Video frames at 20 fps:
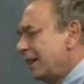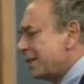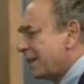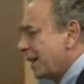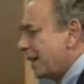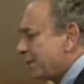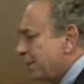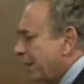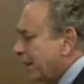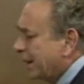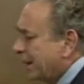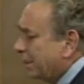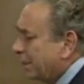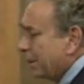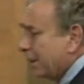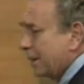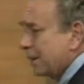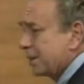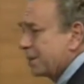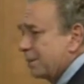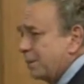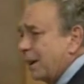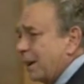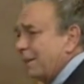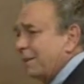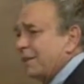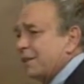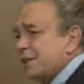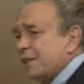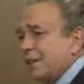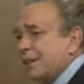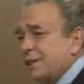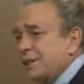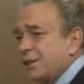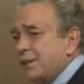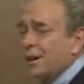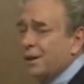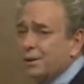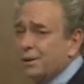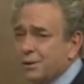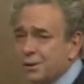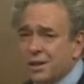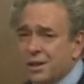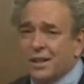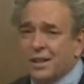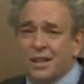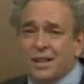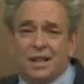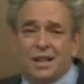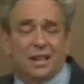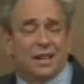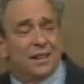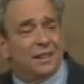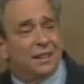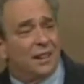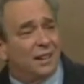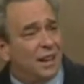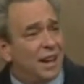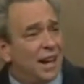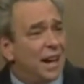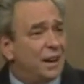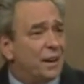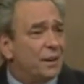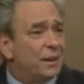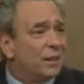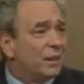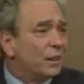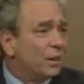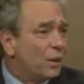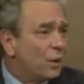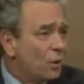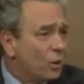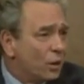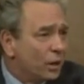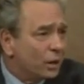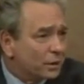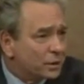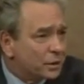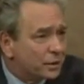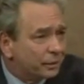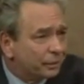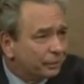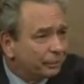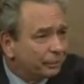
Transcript: century liberalism obviously chose the latter course